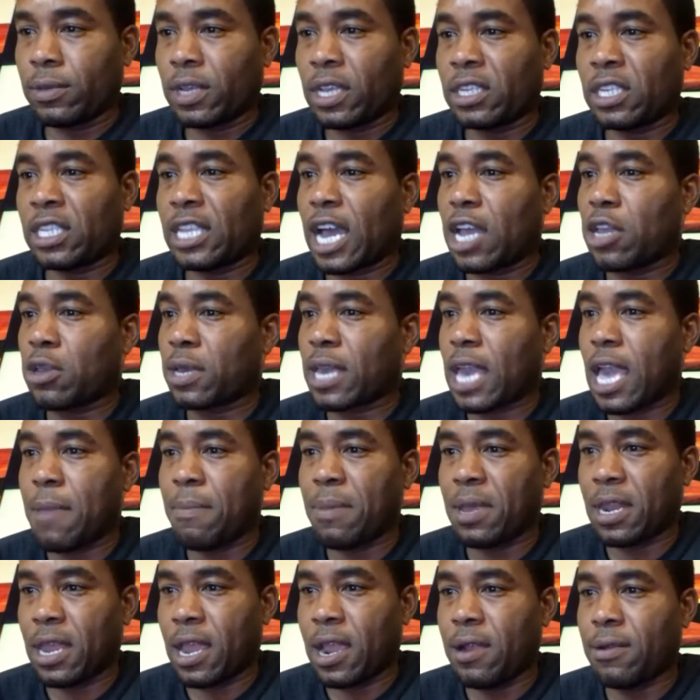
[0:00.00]
Castano
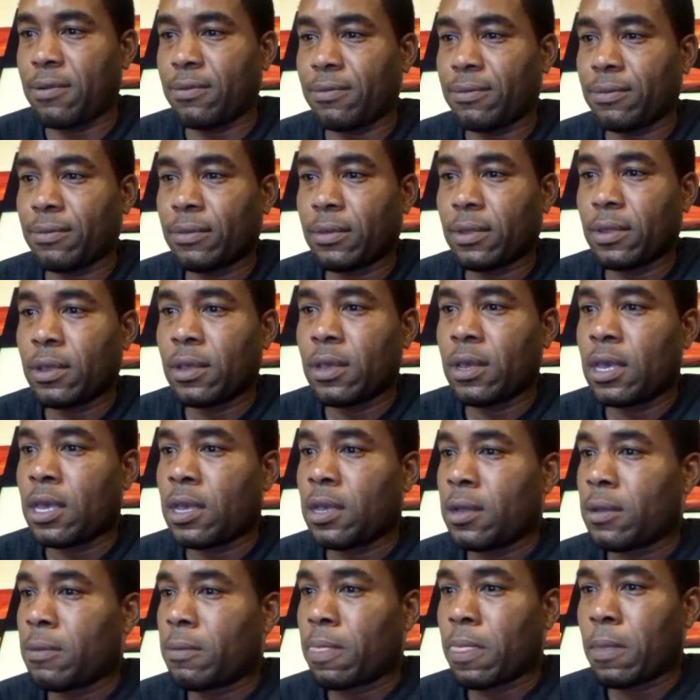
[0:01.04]
came in there,
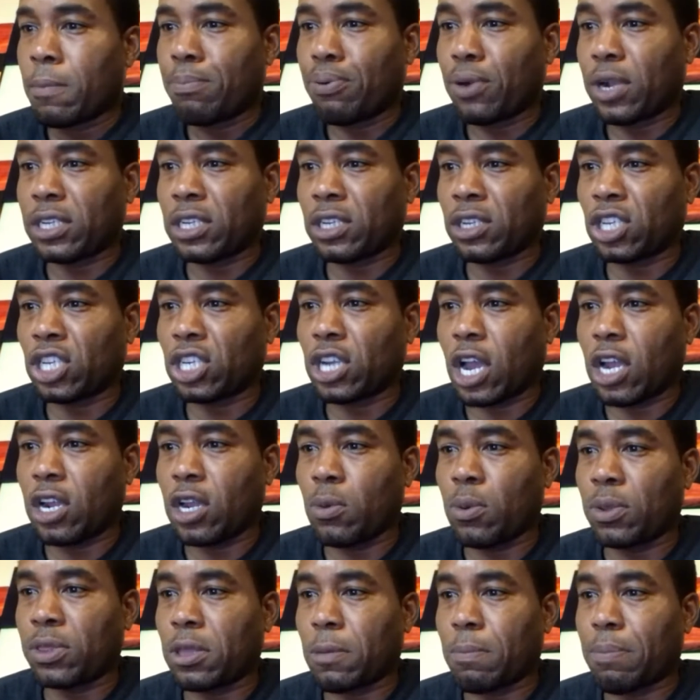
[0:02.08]
presses
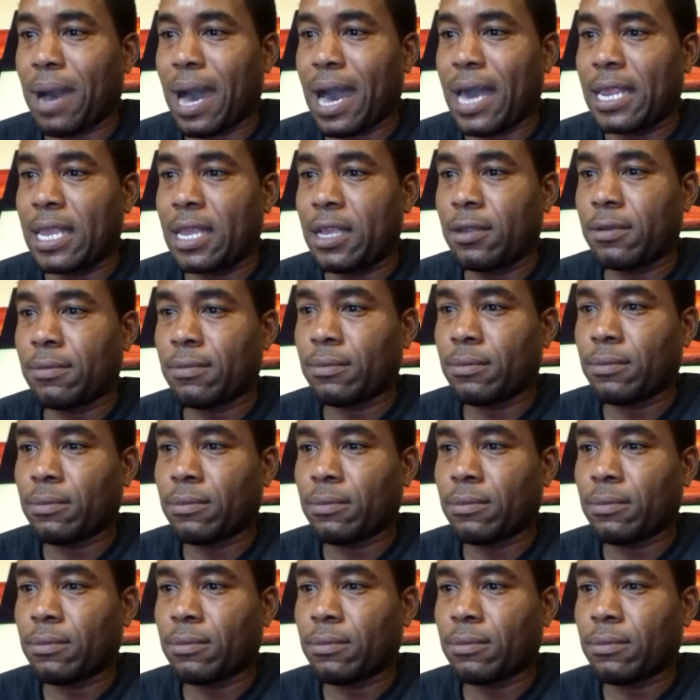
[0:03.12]
Charlo with the body.